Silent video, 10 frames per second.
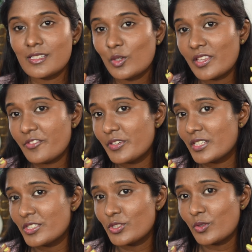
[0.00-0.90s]
look at the
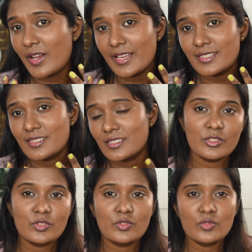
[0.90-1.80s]
finish you guys
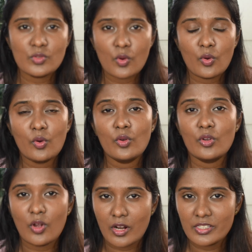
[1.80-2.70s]
so
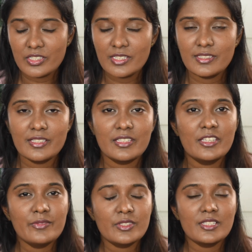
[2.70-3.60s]
gorgeous it
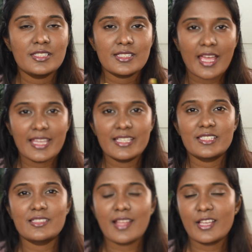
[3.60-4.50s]
gives this
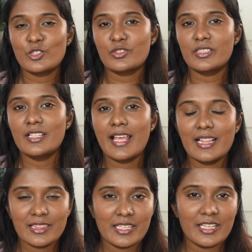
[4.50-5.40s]
nice natural
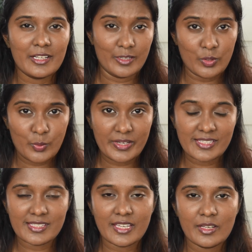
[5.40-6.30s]
healthy glowy
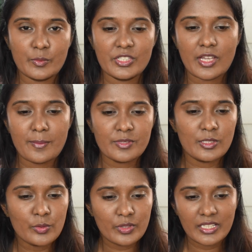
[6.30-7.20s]
skin which I
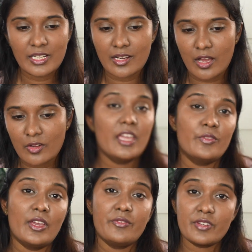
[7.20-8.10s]
absolutely love
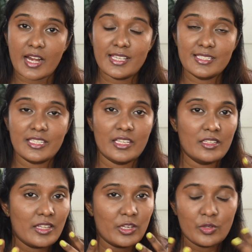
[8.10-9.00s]
if you have dry
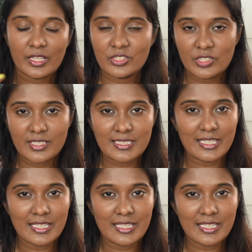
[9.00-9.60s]
skin then you can just